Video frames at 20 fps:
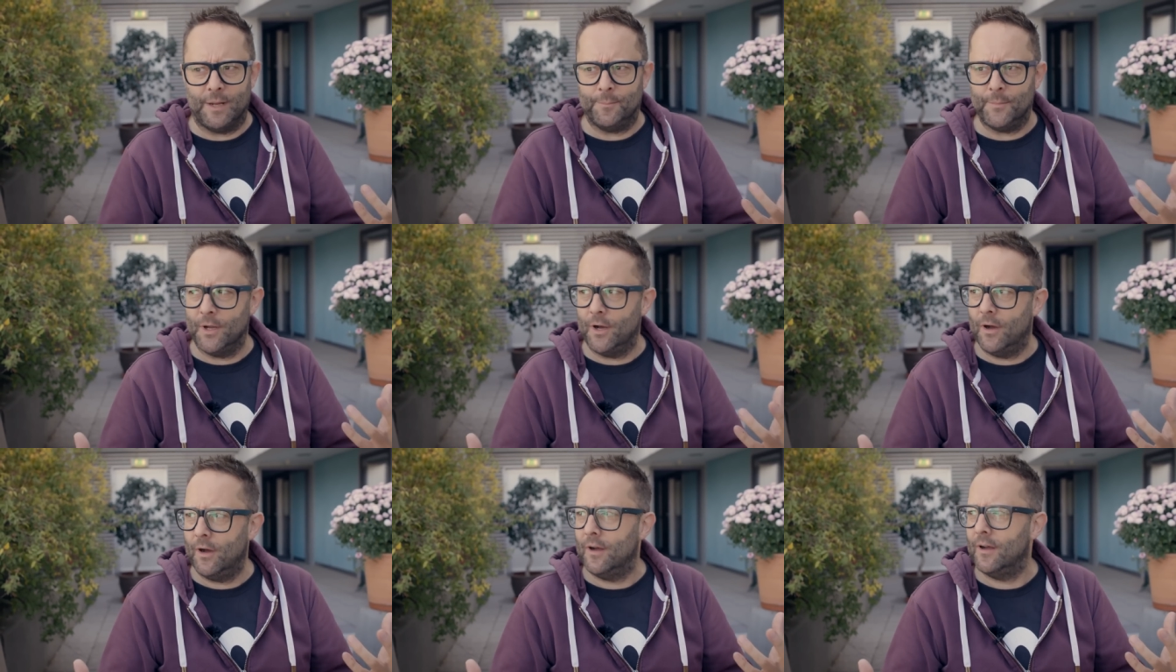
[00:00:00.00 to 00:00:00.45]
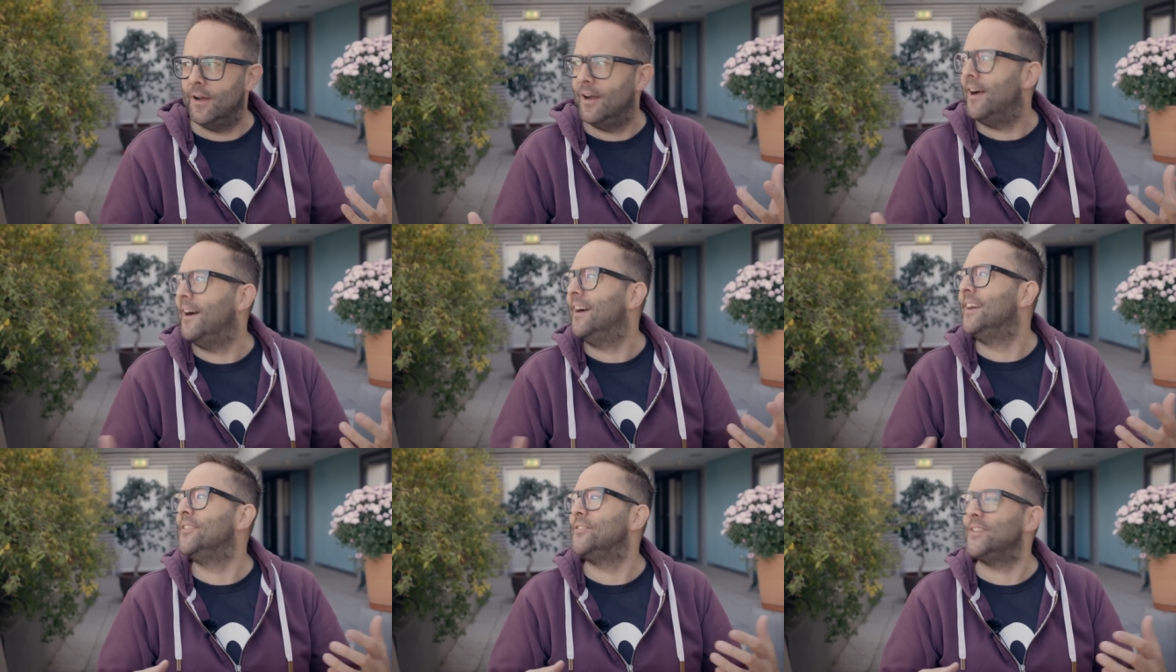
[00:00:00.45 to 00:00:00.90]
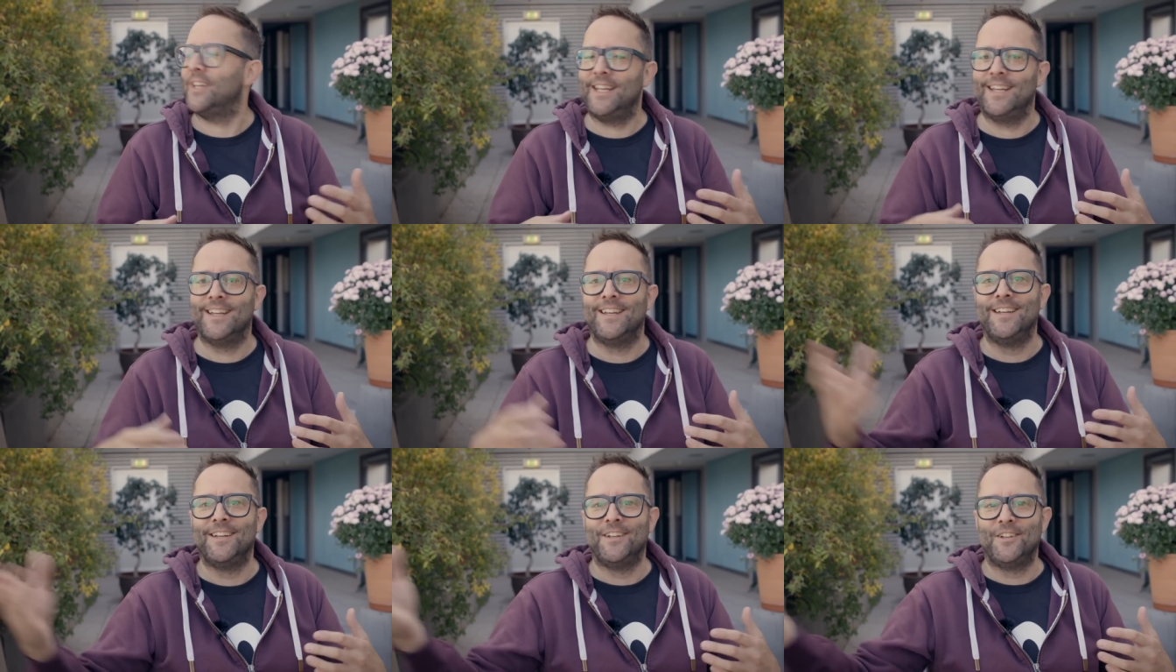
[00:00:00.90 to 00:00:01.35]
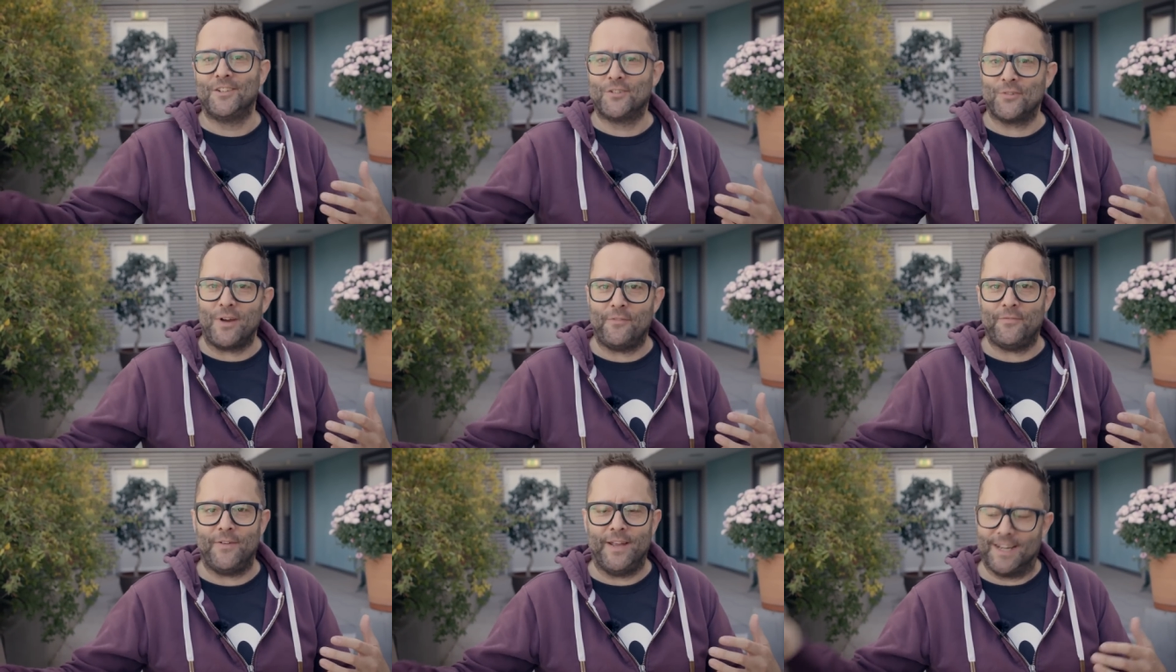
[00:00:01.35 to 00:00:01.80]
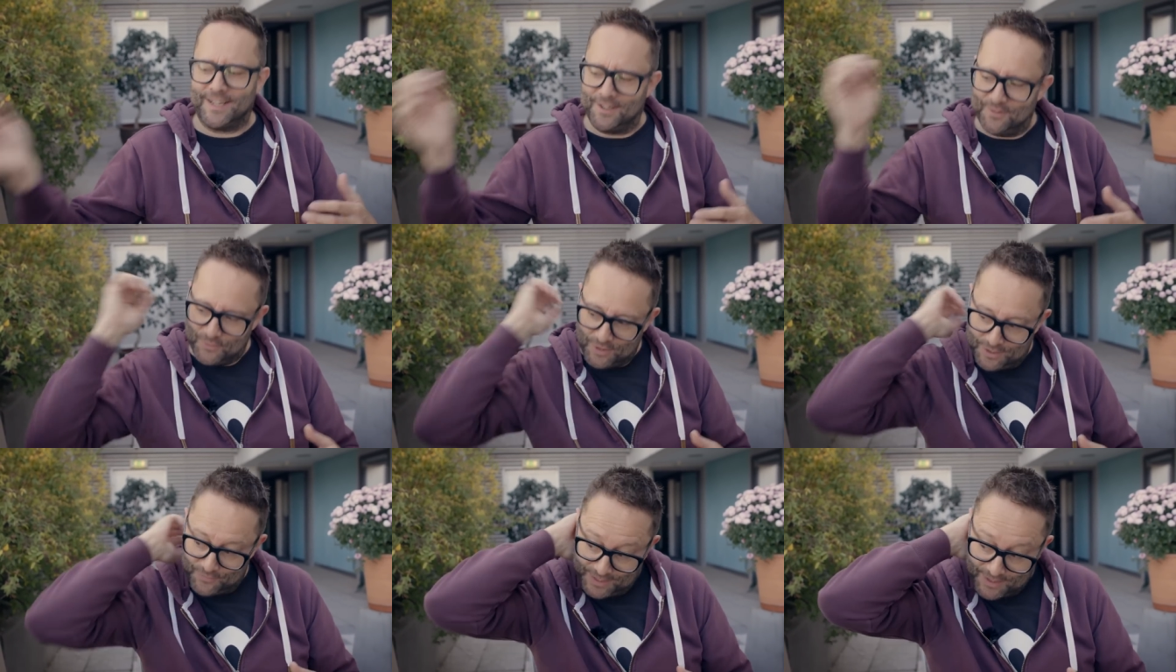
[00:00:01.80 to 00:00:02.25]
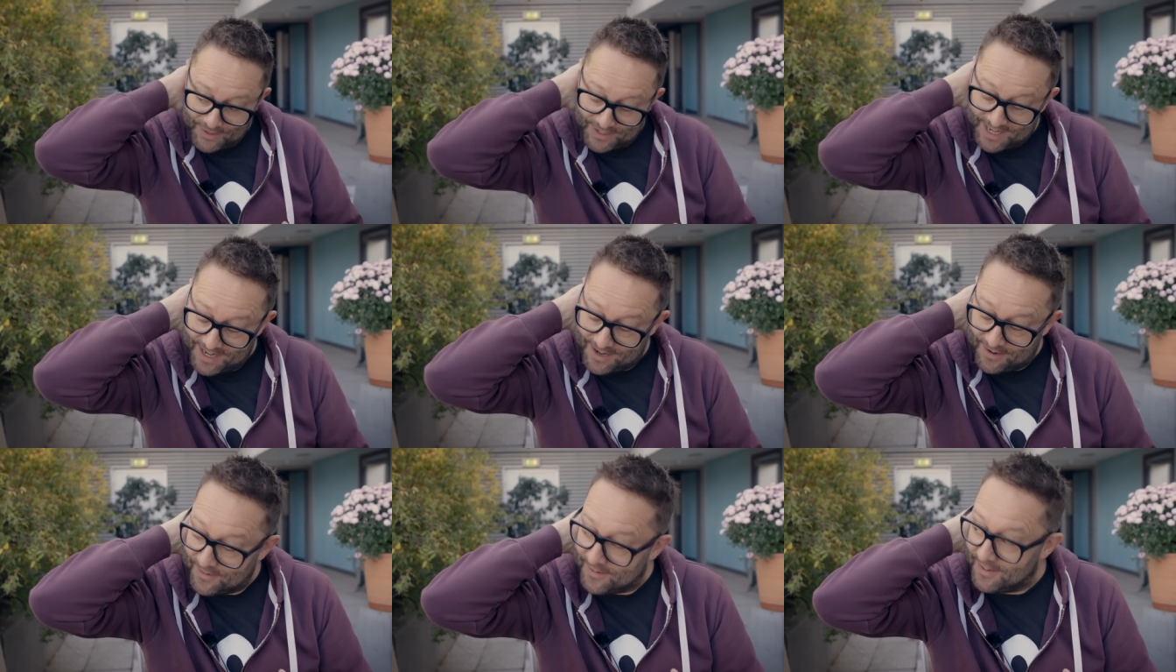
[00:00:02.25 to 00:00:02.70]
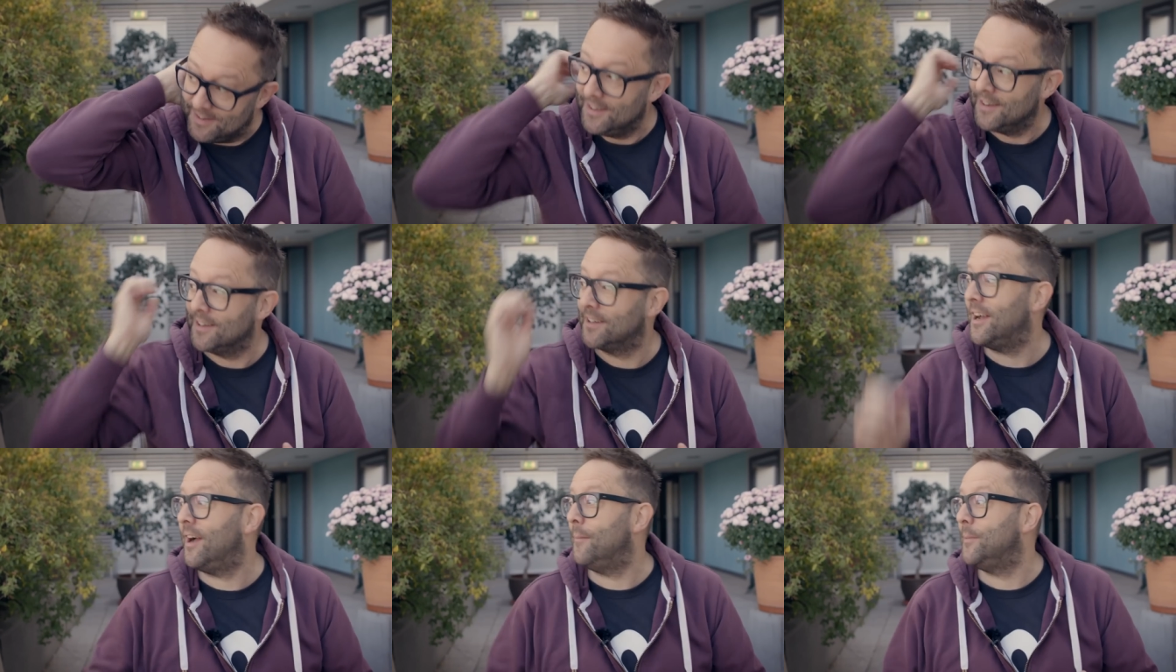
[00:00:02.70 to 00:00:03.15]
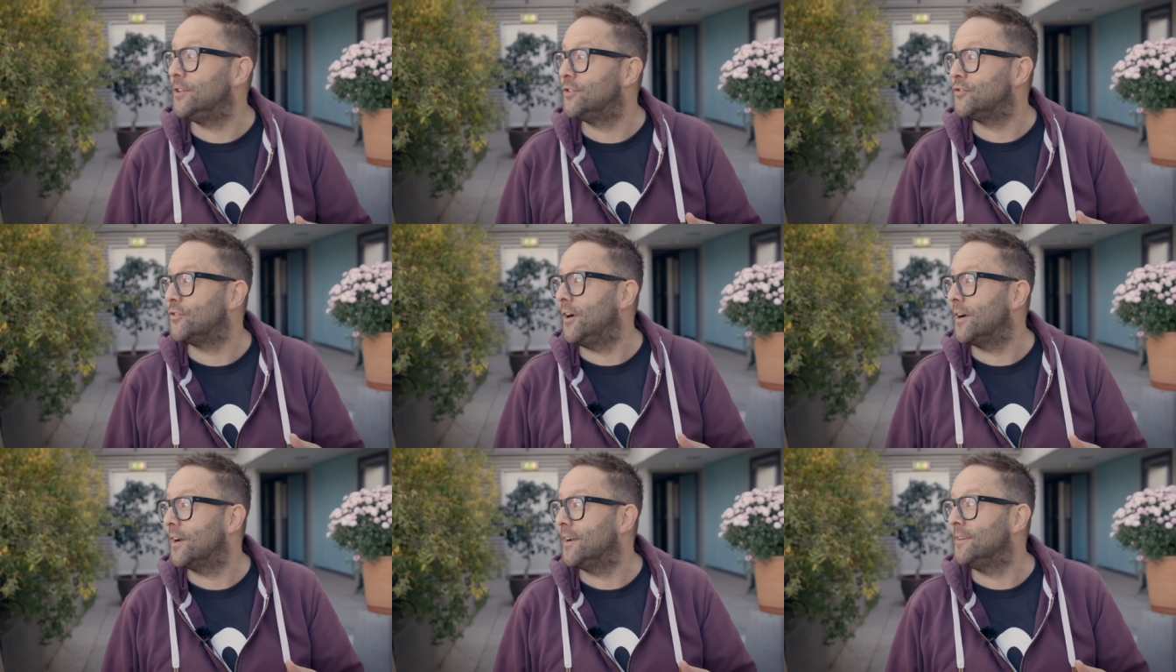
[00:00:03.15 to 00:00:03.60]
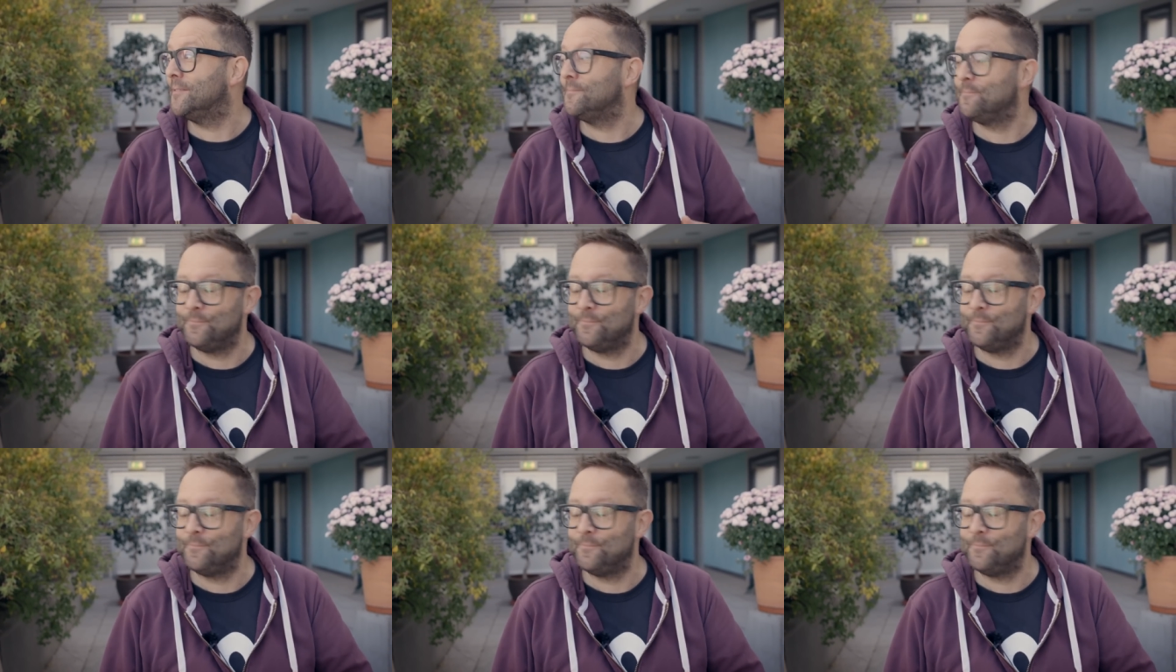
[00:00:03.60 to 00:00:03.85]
I'm not, see, traffic. What have we got now? Garbage truck.